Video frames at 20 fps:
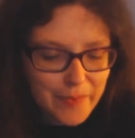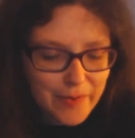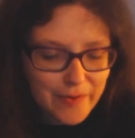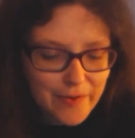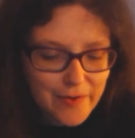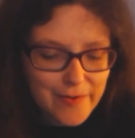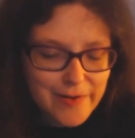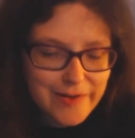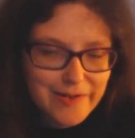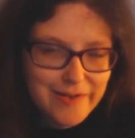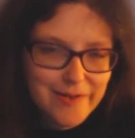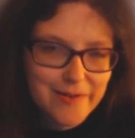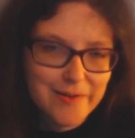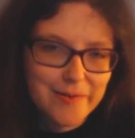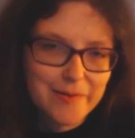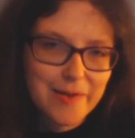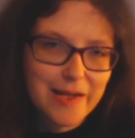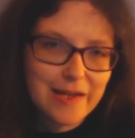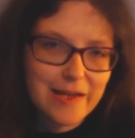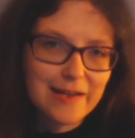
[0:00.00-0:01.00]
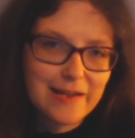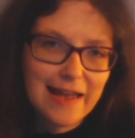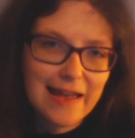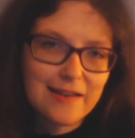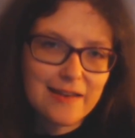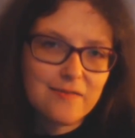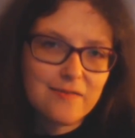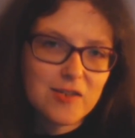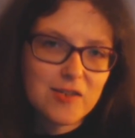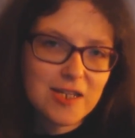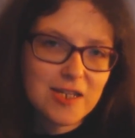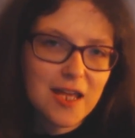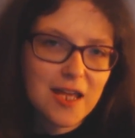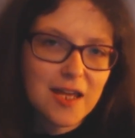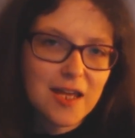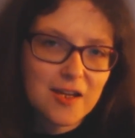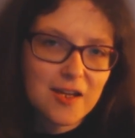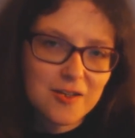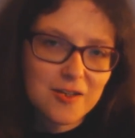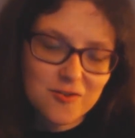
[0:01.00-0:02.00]
but also kind of
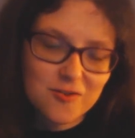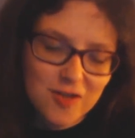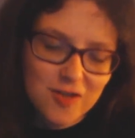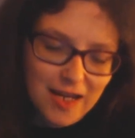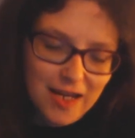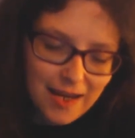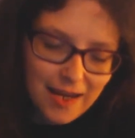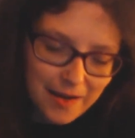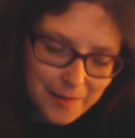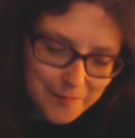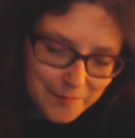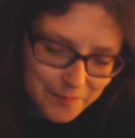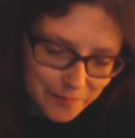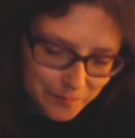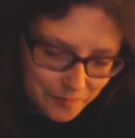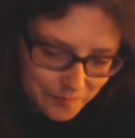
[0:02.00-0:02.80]
circuitry,